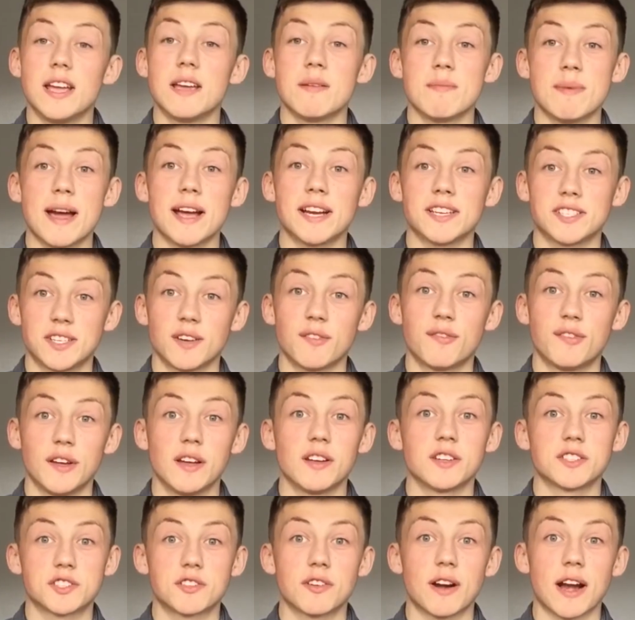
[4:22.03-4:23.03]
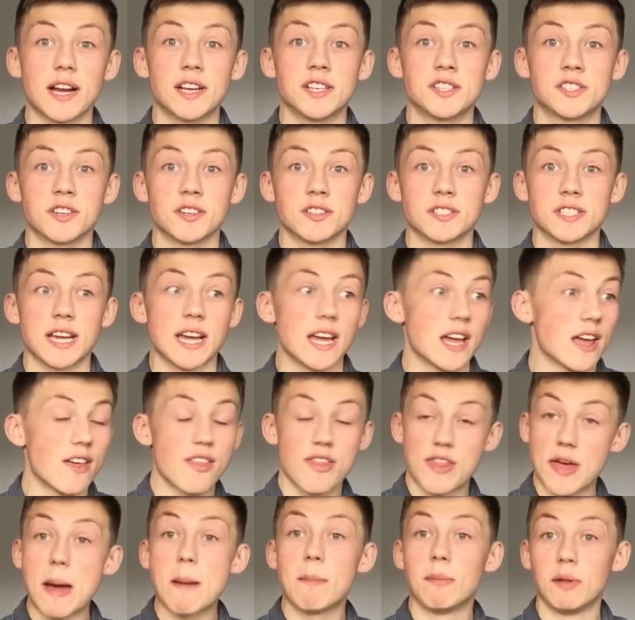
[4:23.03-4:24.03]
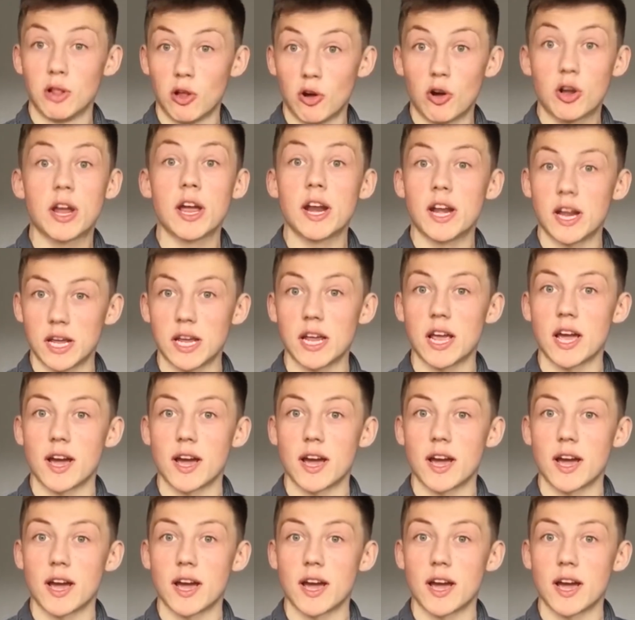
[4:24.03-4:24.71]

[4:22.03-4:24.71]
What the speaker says: It makes you feel strange, does it? Them looking at